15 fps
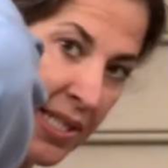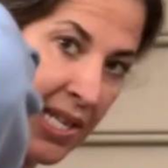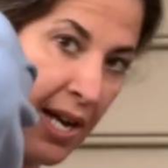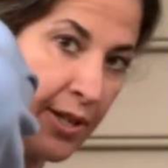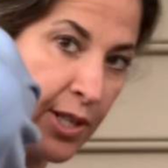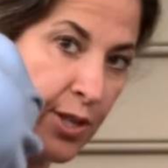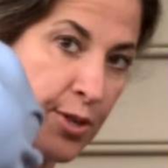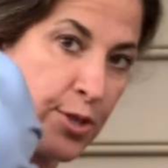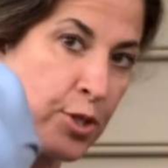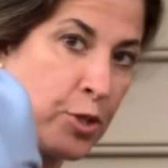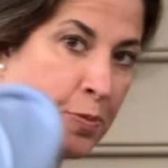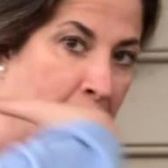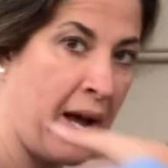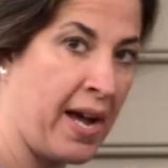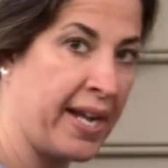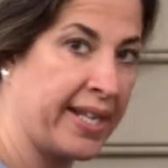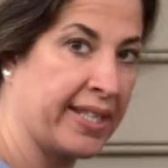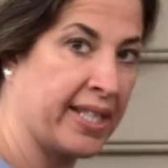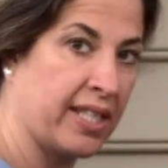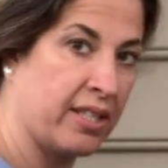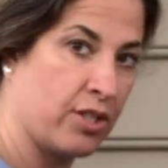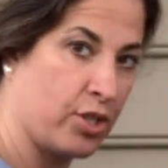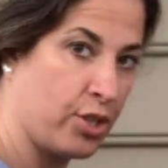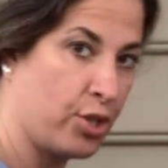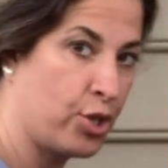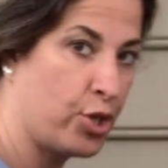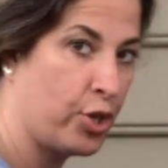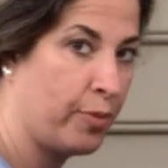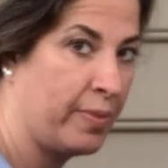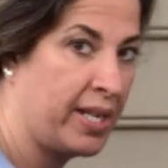down your spine, that
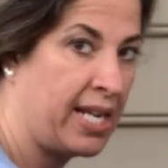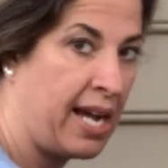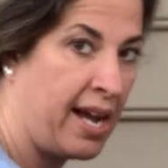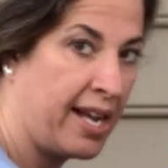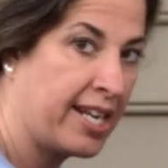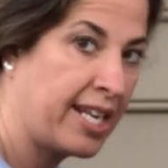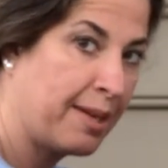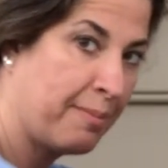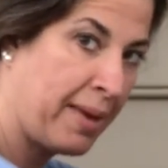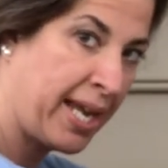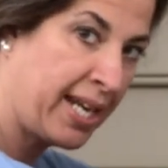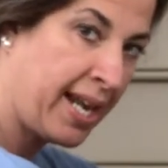Sushumna main